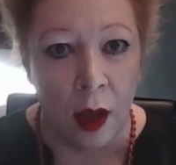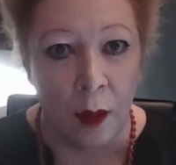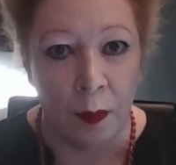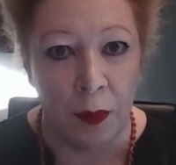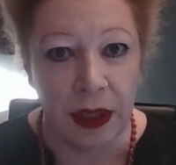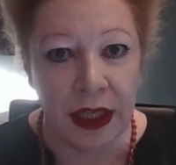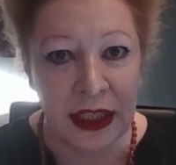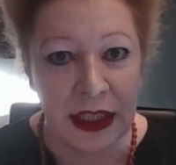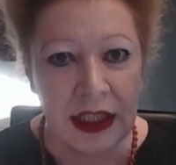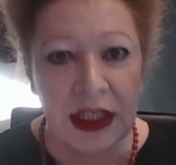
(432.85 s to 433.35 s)

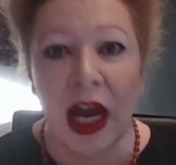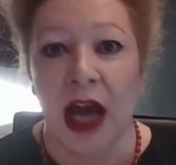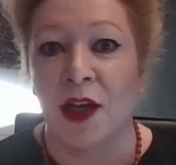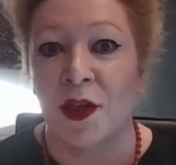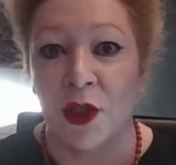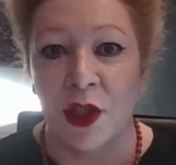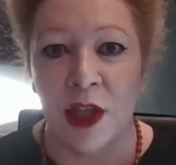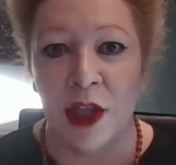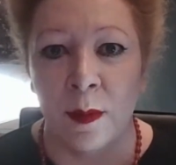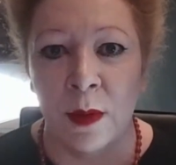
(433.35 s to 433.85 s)
but it
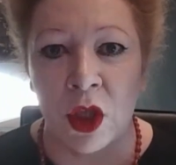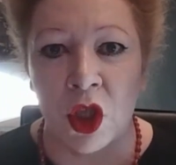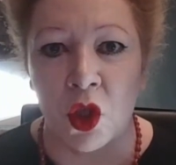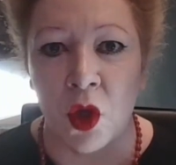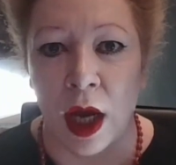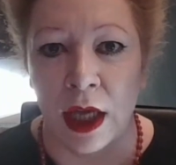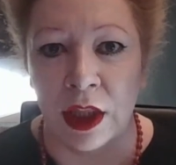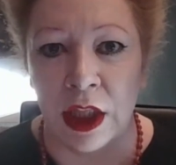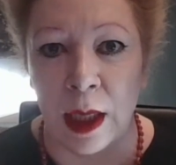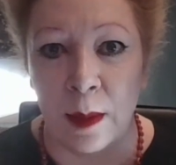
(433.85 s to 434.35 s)
does
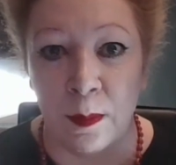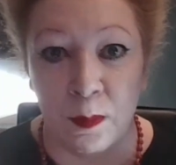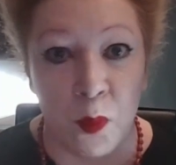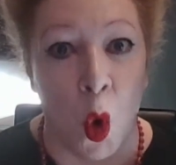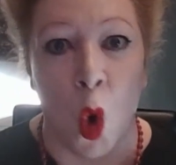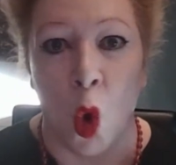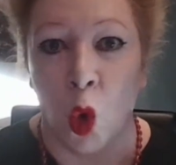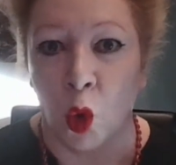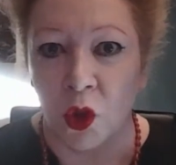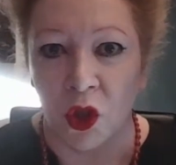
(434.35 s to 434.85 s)
demonstrate the
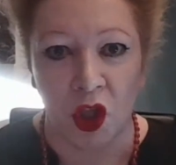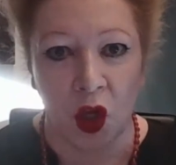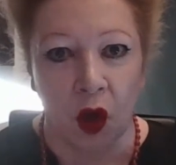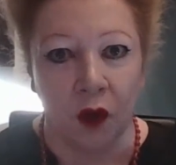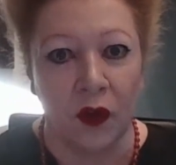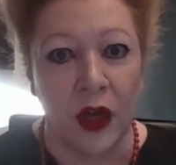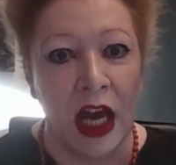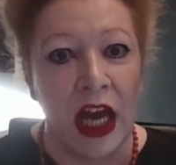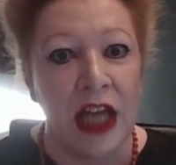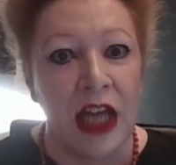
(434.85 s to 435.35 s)
importance
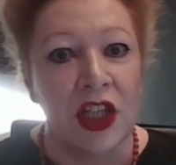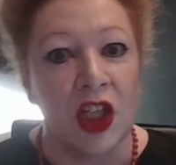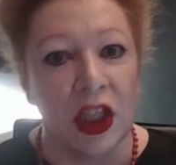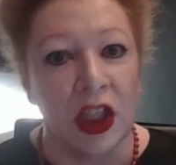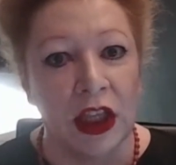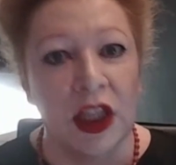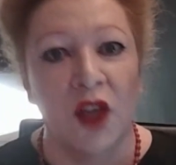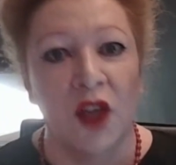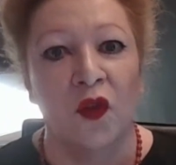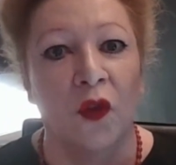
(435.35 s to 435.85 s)
of
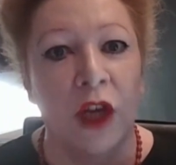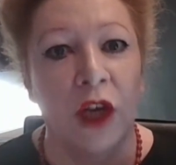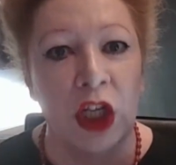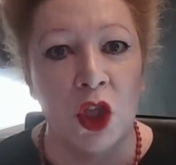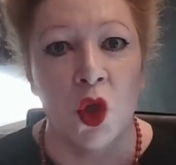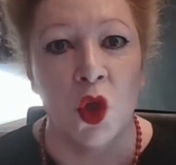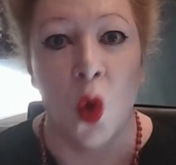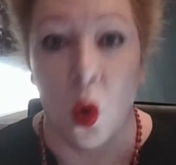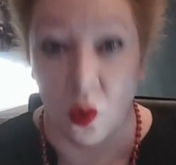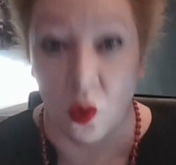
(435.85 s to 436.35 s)
delivering
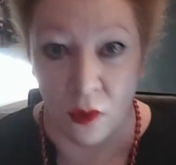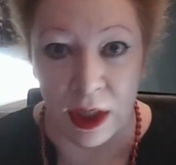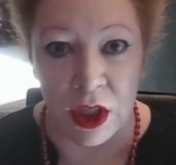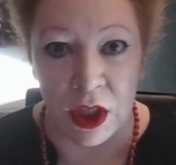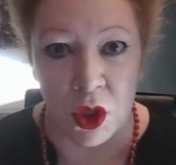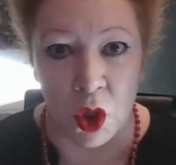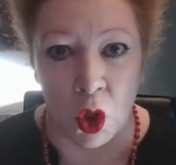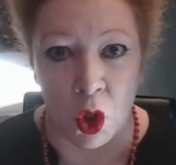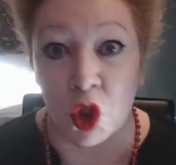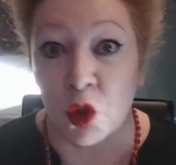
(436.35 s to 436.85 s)
your
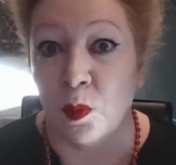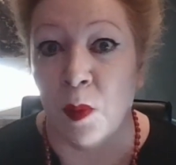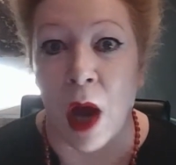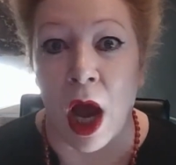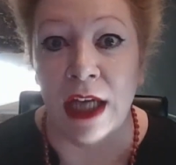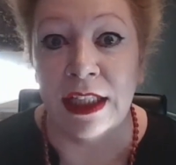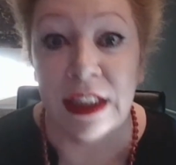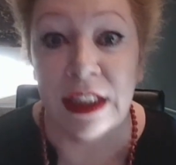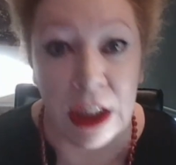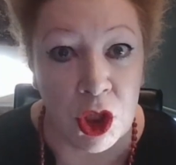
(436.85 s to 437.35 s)
research
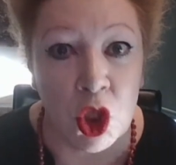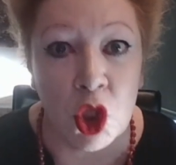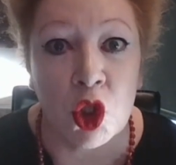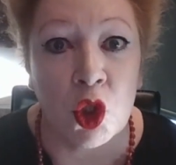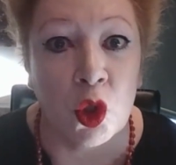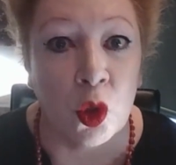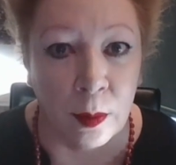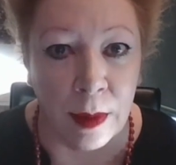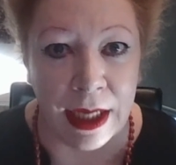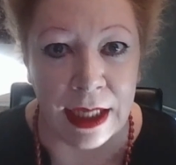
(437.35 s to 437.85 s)
by
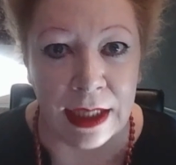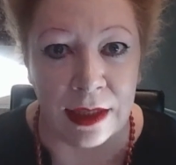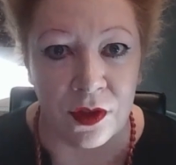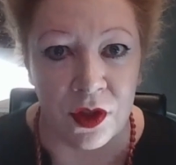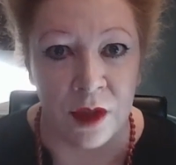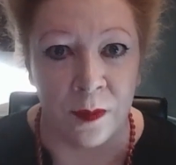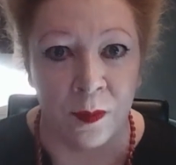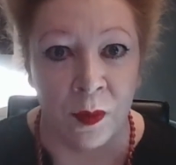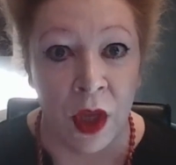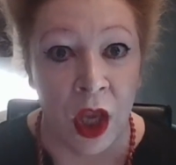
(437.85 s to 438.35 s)
digital means.